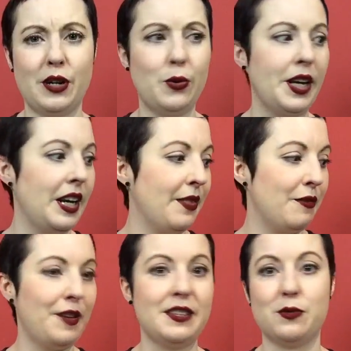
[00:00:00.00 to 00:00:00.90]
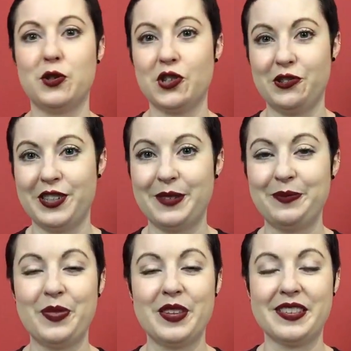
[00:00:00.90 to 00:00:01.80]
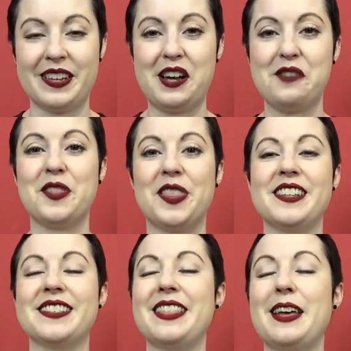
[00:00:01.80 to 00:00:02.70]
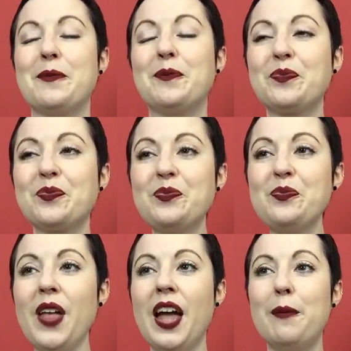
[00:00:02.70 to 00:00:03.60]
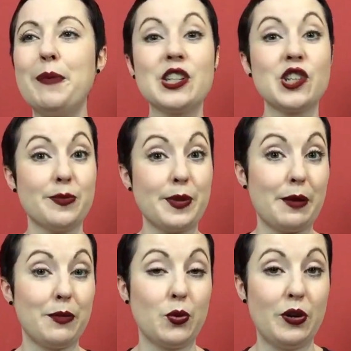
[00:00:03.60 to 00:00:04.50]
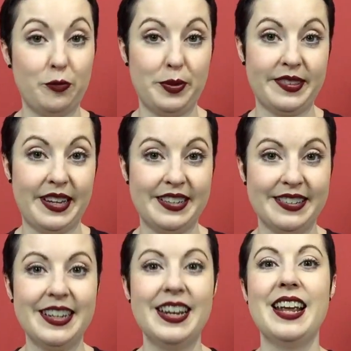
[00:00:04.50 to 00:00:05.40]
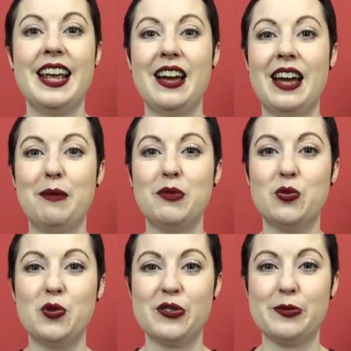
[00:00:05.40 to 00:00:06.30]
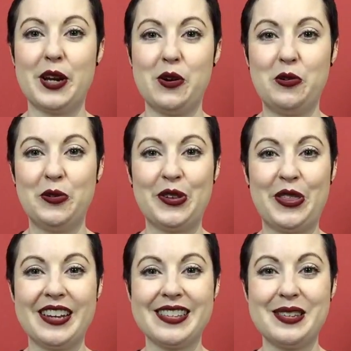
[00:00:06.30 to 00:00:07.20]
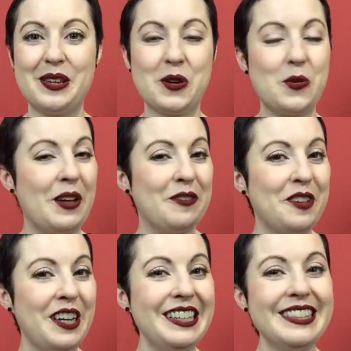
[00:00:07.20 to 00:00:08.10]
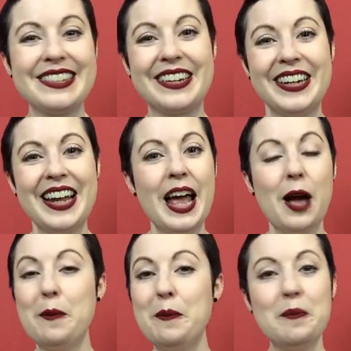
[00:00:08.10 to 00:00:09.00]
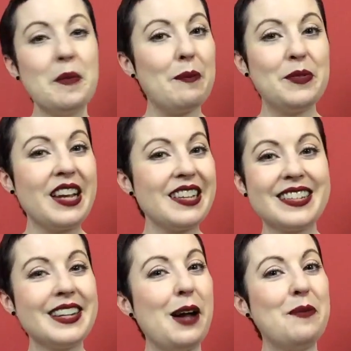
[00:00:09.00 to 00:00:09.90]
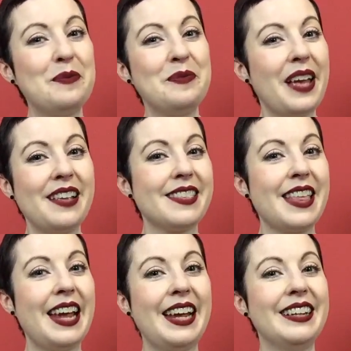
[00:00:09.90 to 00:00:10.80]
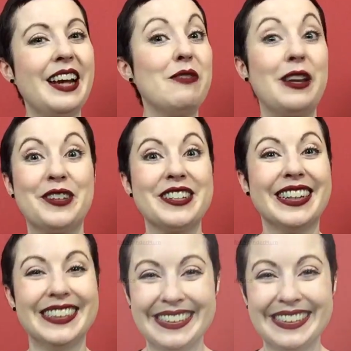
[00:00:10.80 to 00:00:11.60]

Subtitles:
quick, like the face washer and the scarf and things like that. But it shows me that I'm 12% towards my goal. So that's quite fun. So updates to come as they are relevant.